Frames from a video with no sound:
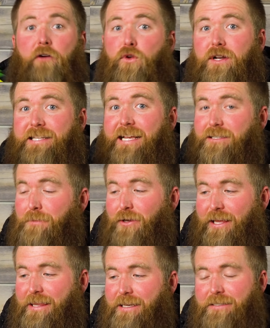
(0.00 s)
Now, if you were to take something
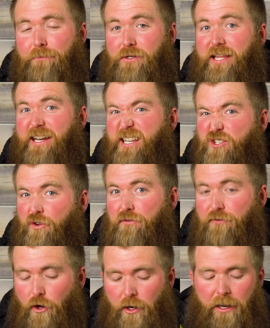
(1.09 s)
like this and pretend it is your
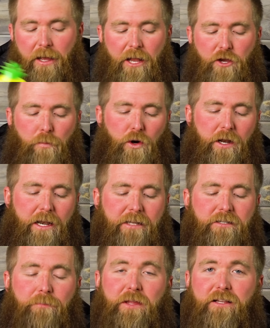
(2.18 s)
foot, and you put it in
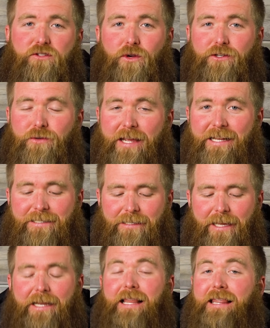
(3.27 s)
something that's going to
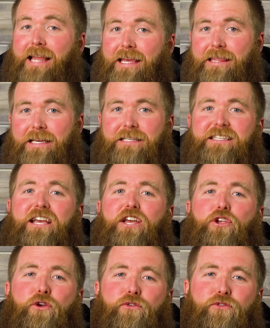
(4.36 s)
insulate like this,
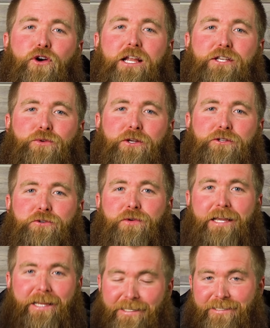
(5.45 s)
your foot is going to
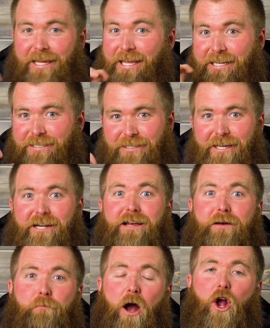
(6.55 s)
stay insulated
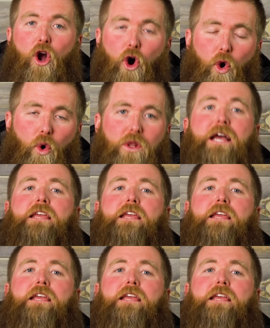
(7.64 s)
but cold.